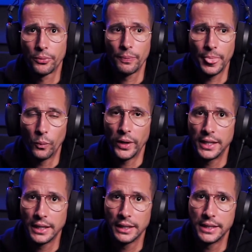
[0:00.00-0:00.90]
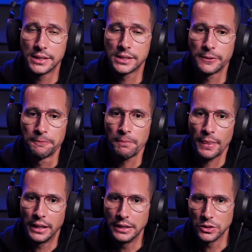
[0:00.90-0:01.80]
The waiting list
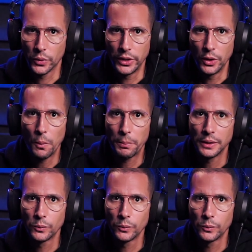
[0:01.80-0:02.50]
is already open.